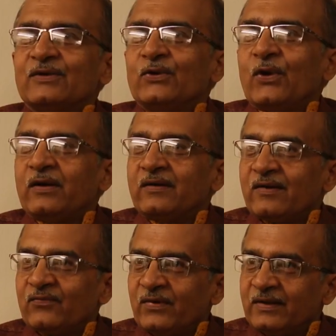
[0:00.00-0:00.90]
did not
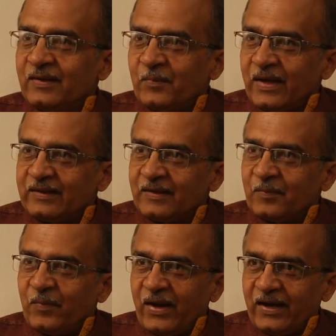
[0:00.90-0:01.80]
refer the
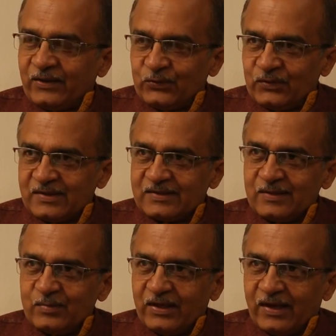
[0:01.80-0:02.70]
matter back to the
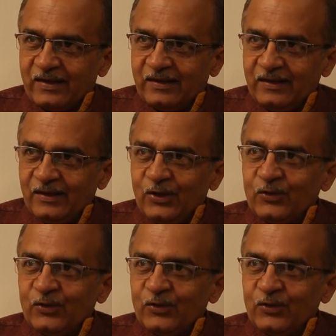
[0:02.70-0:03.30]
CBI